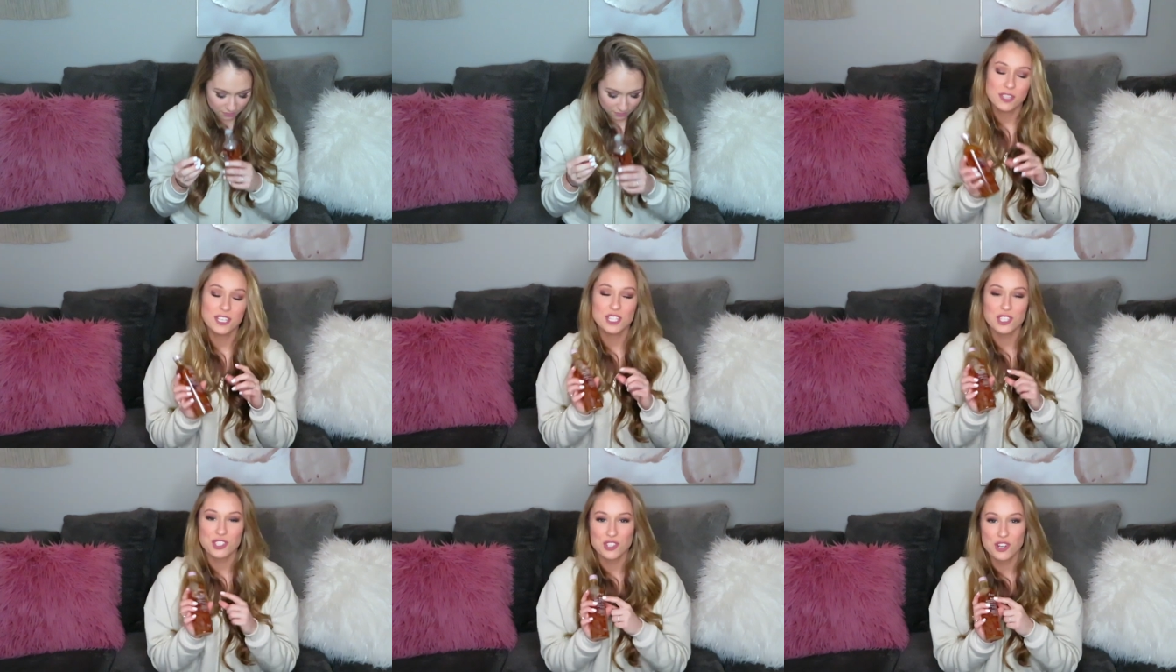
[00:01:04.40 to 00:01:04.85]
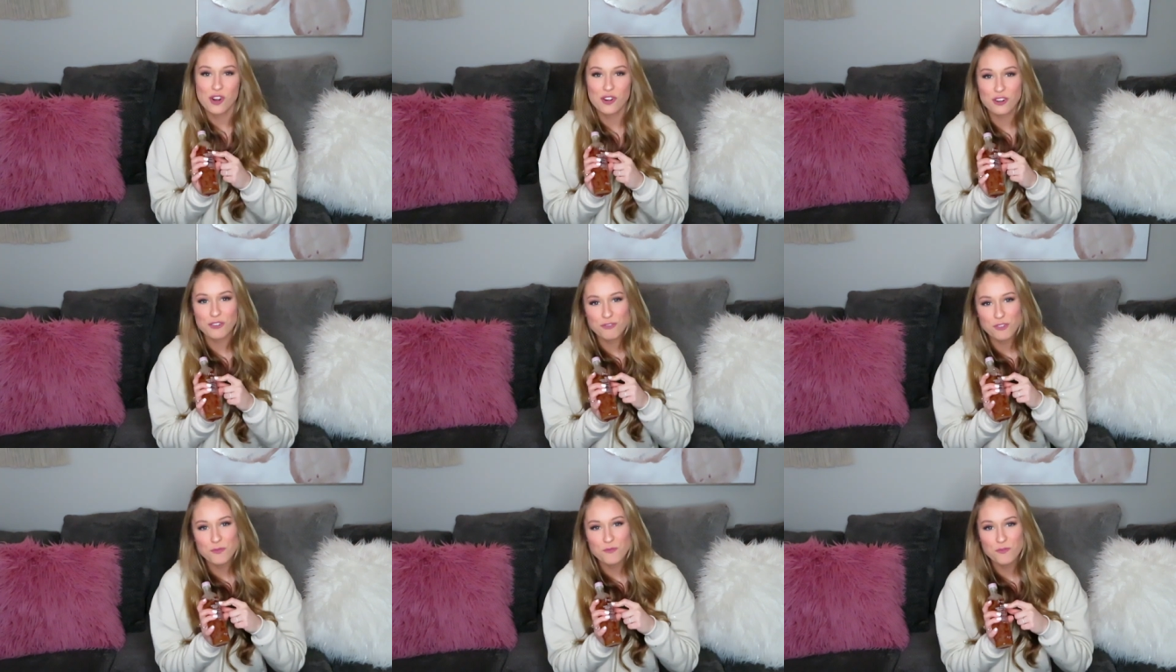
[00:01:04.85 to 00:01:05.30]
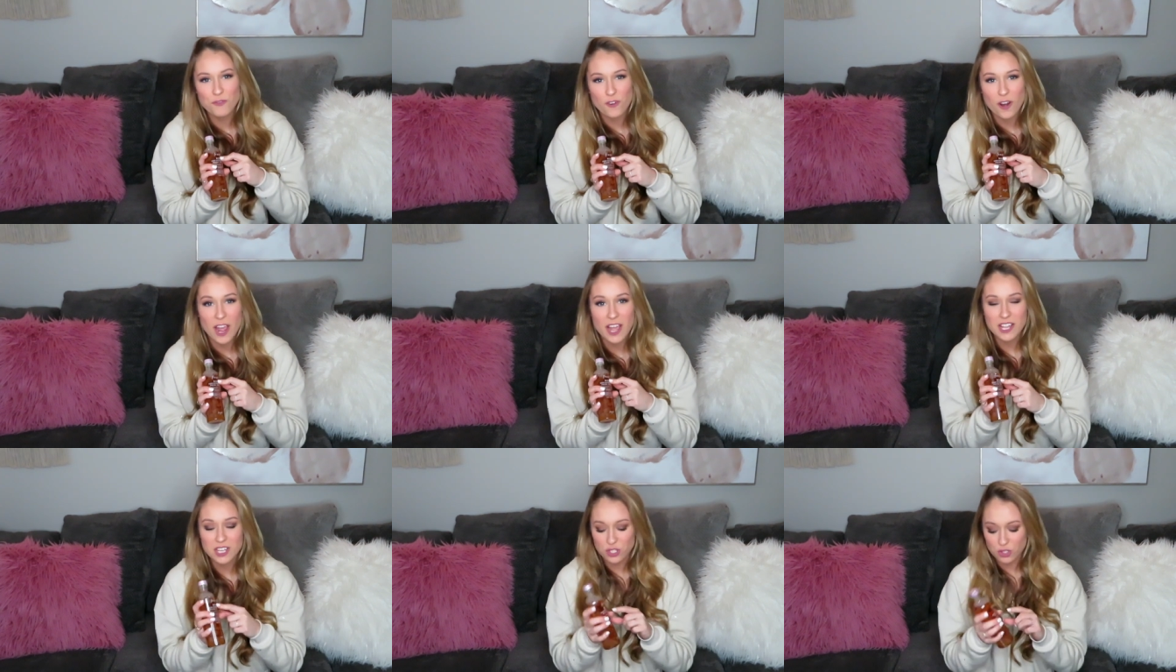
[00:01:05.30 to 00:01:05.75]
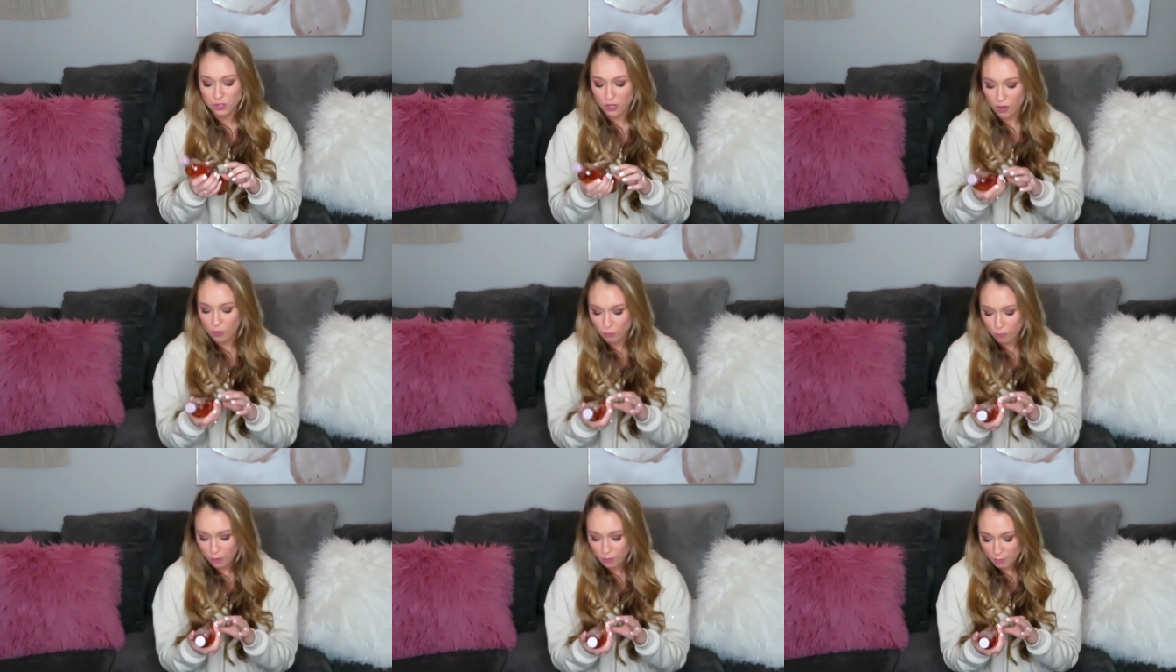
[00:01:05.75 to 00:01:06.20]
This toner from Fresh
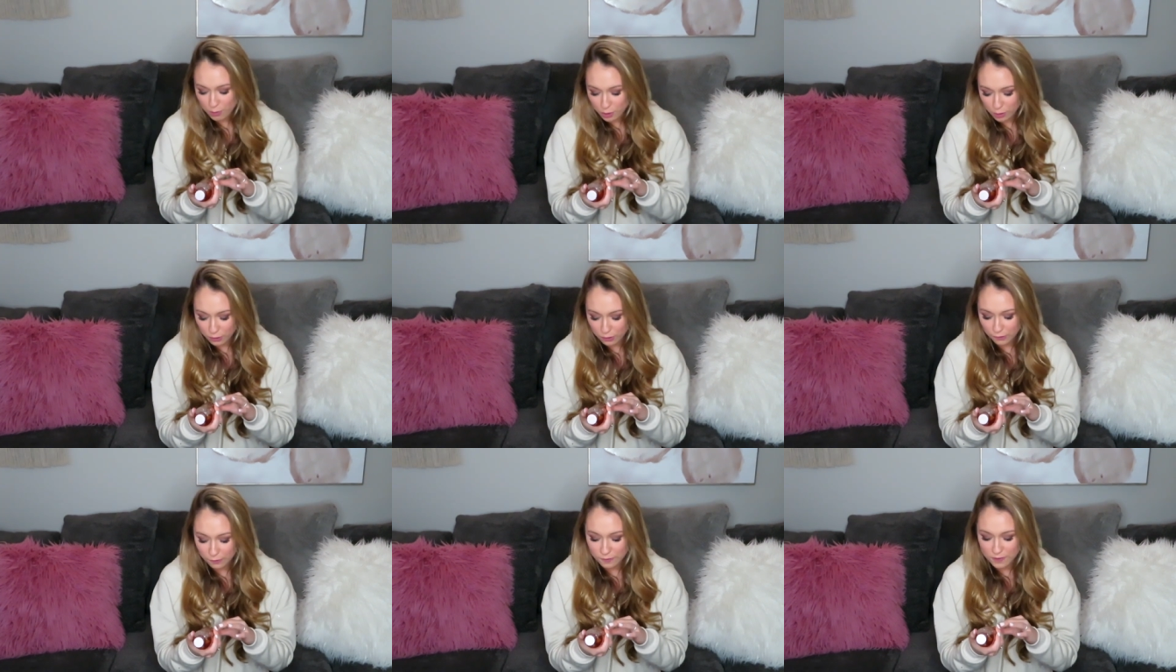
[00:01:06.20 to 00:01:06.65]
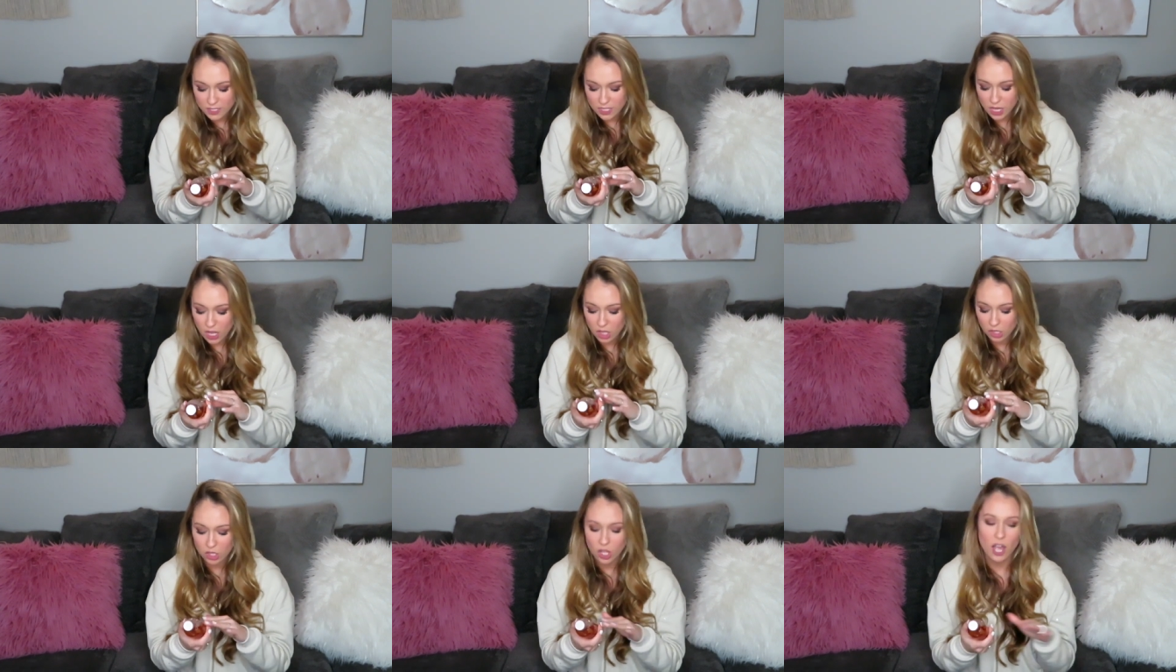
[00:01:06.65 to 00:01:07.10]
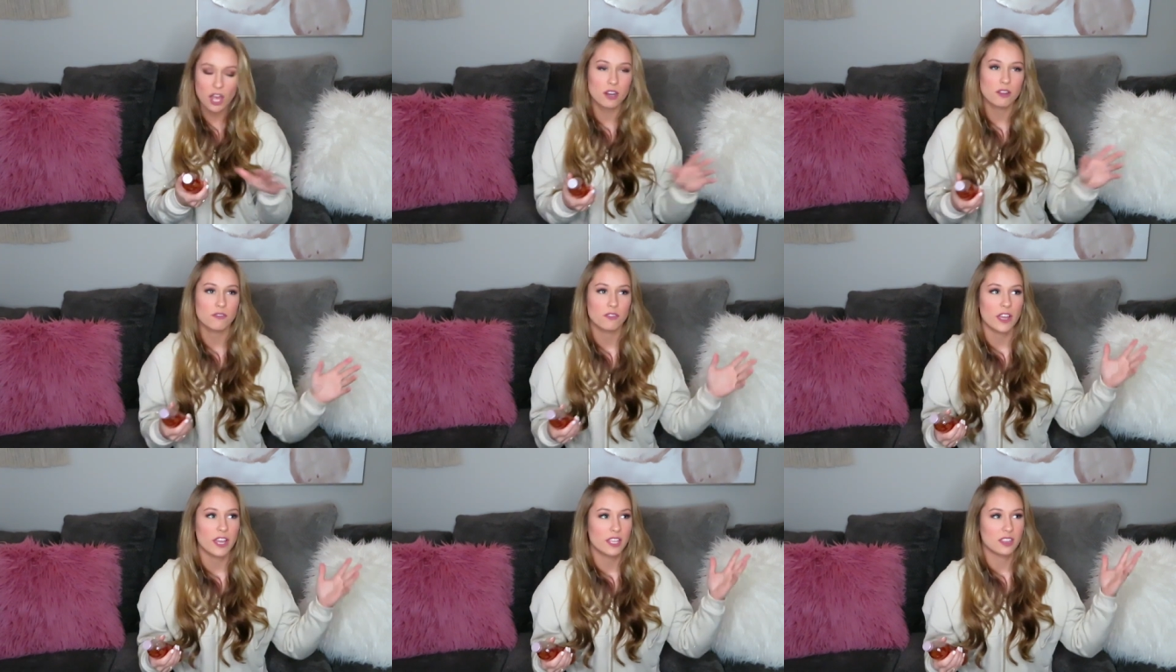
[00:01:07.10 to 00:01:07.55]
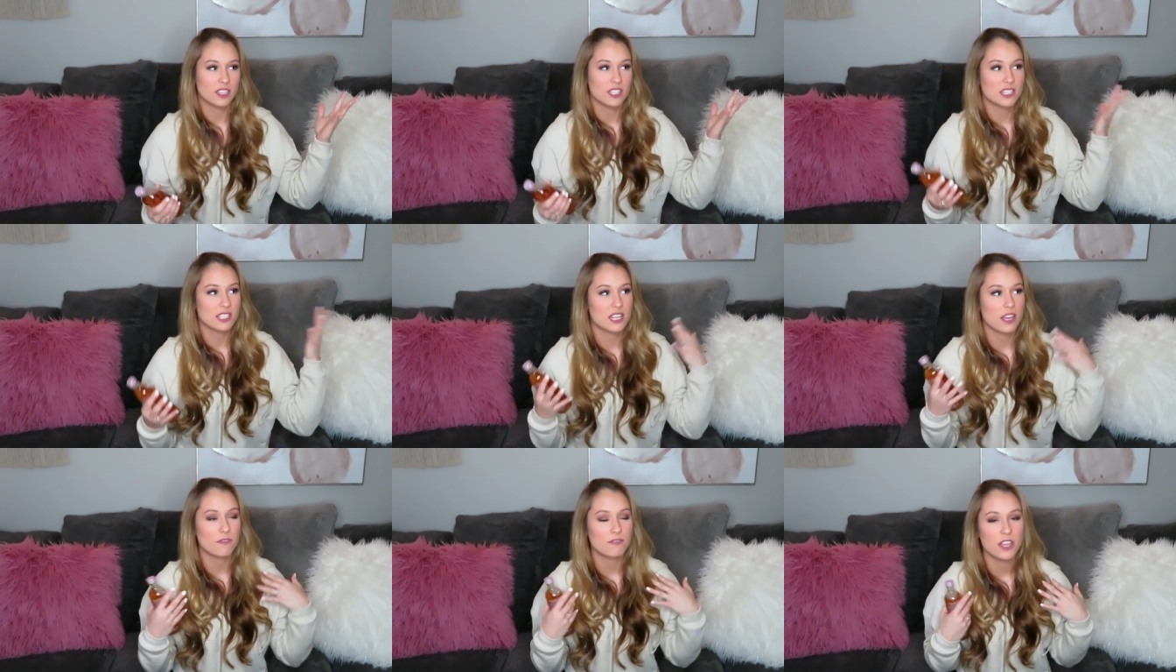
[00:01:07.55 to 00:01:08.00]
removes a lot of like the
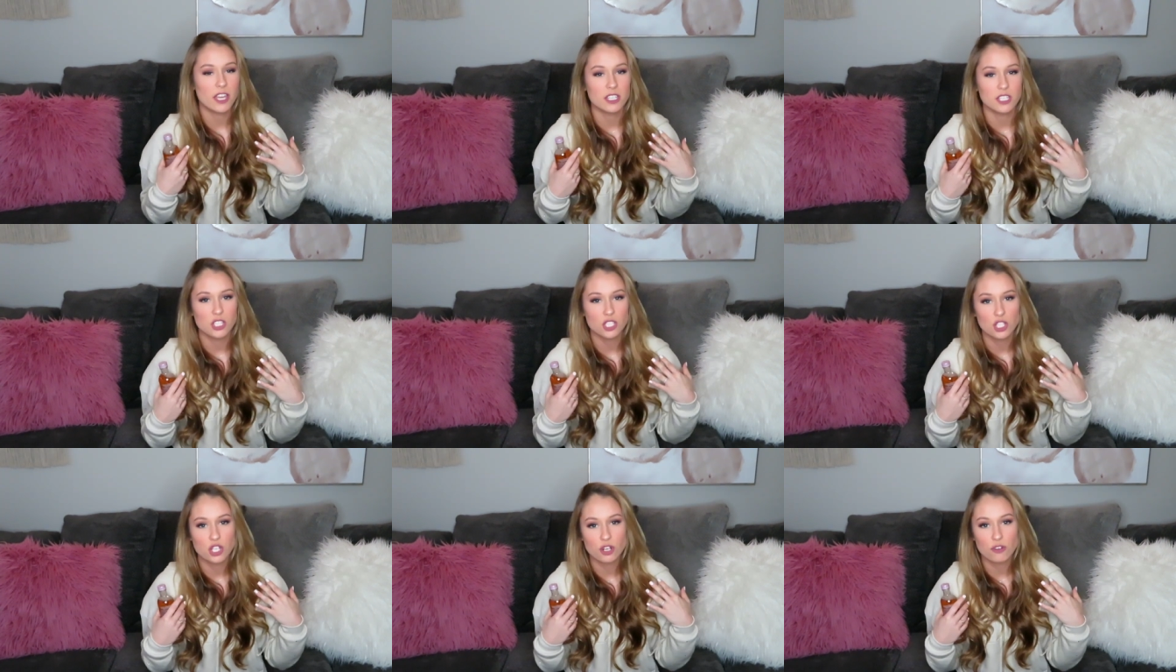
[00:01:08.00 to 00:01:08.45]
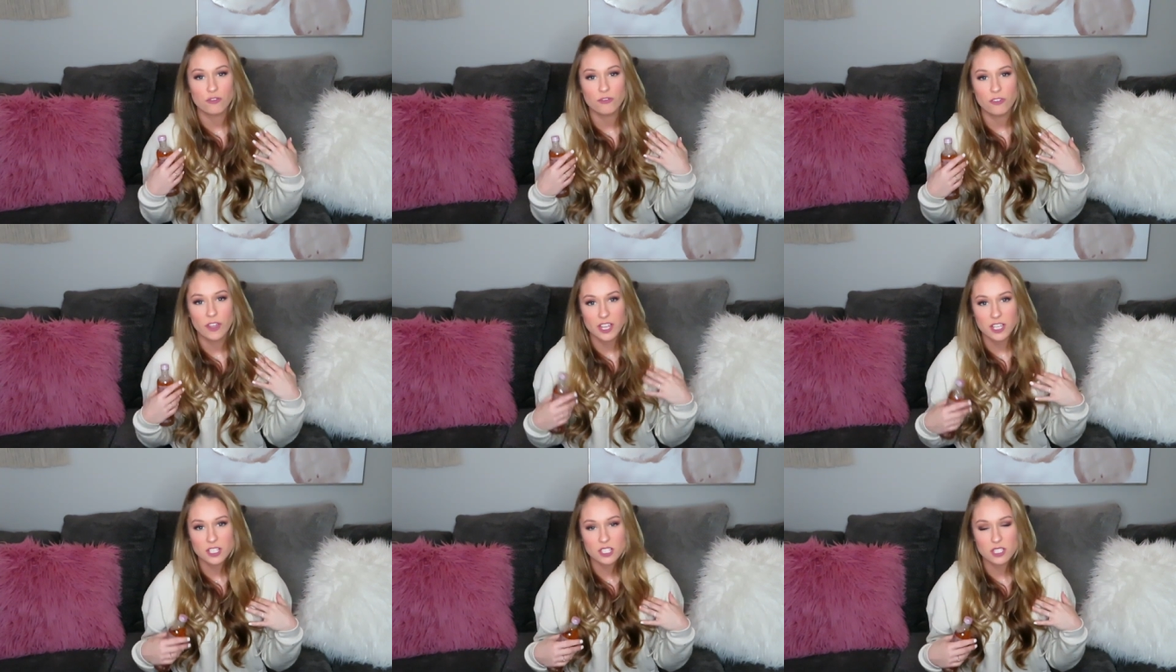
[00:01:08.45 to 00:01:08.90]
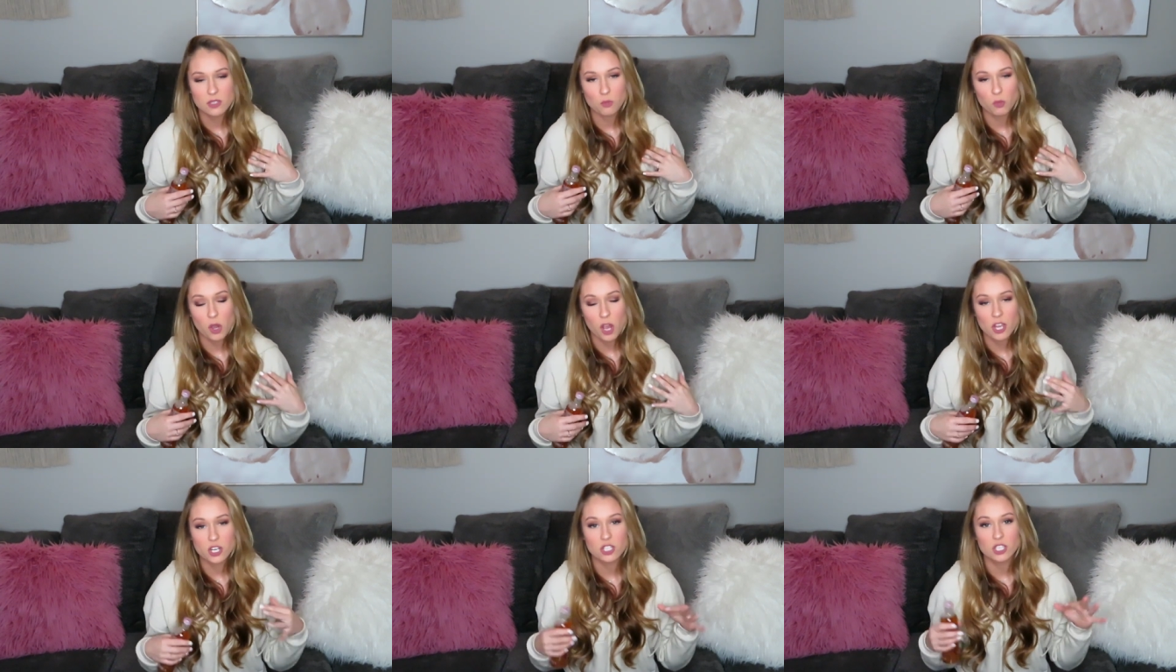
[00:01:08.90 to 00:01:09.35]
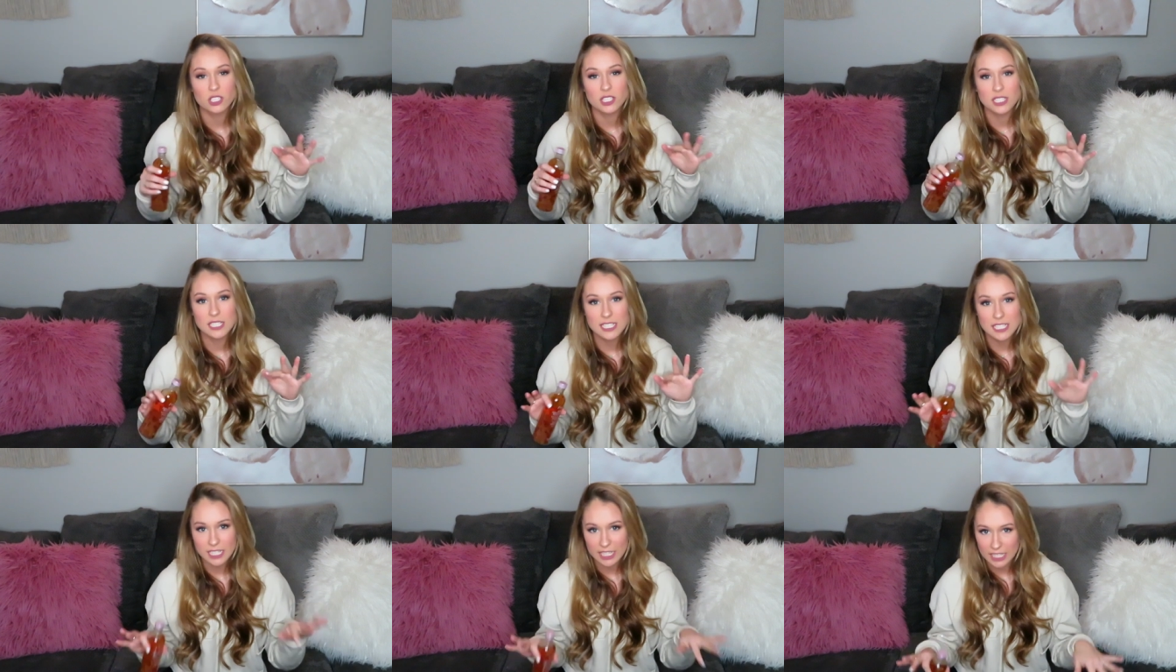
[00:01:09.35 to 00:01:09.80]
stuff that your face wash
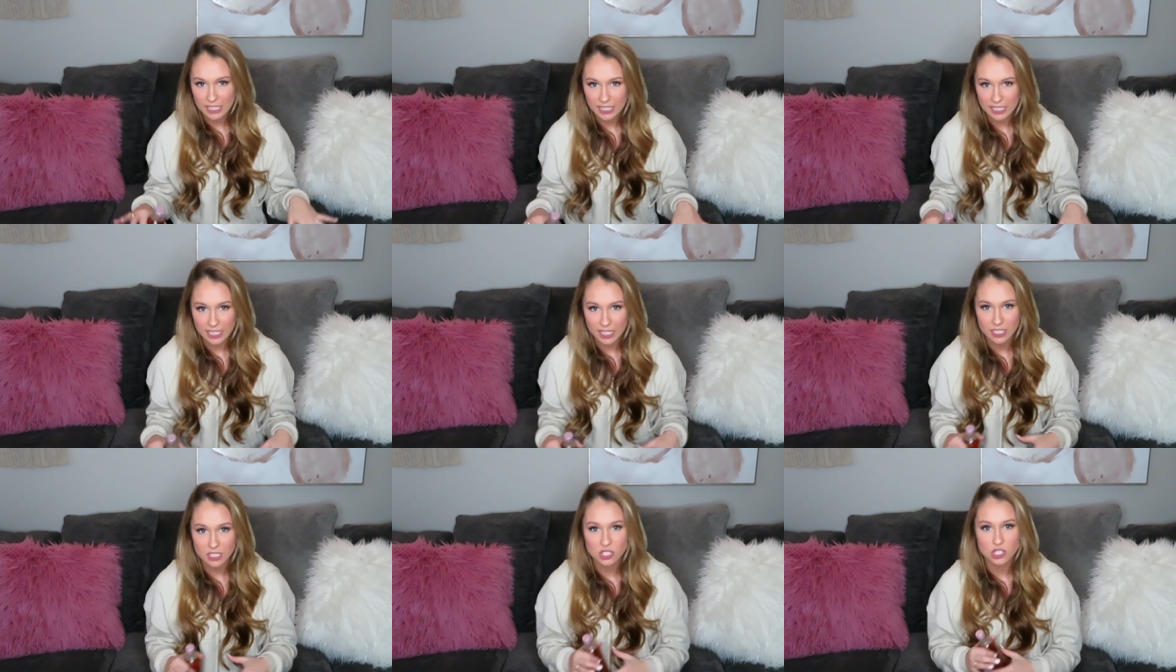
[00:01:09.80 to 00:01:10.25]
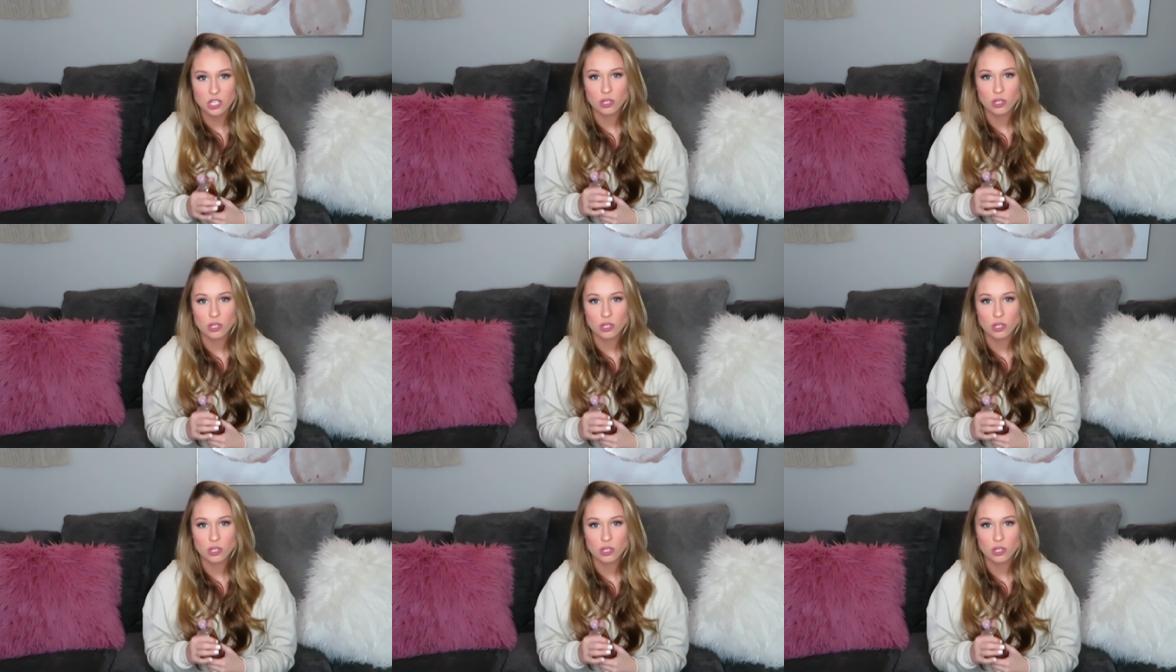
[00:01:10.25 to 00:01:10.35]
didn't get.